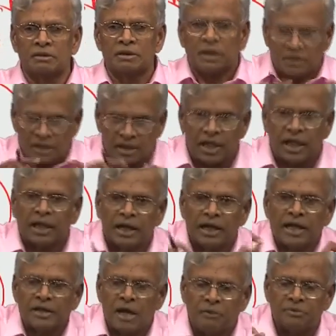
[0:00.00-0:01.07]
the grid
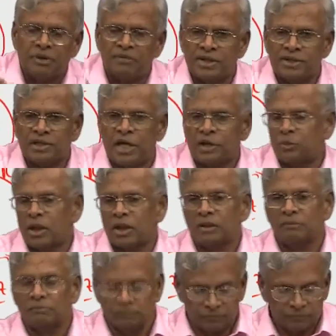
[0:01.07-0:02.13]
and the observation network.
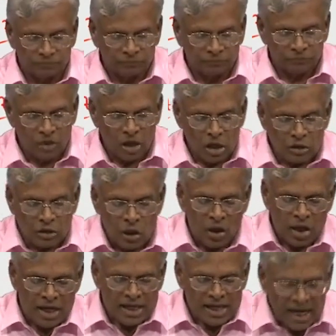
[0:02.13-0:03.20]
So
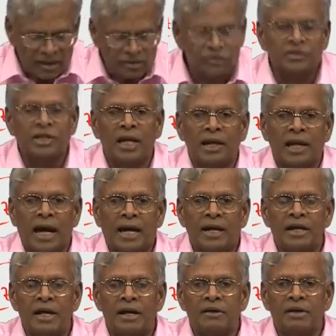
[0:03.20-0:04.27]
x tilde
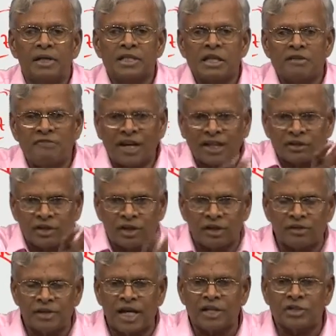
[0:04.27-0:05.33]
is the vector
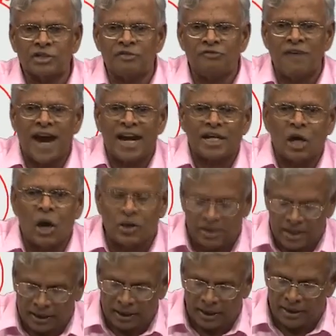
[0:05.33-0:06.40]
that is defined on
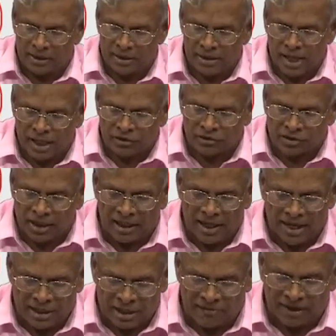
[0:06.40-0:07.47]
the grid. X tilde
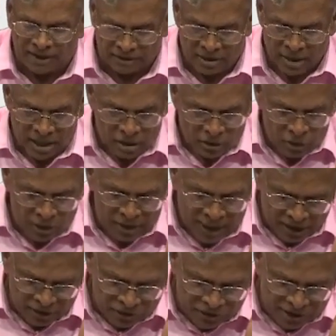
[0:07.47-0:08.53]
is the vector. So x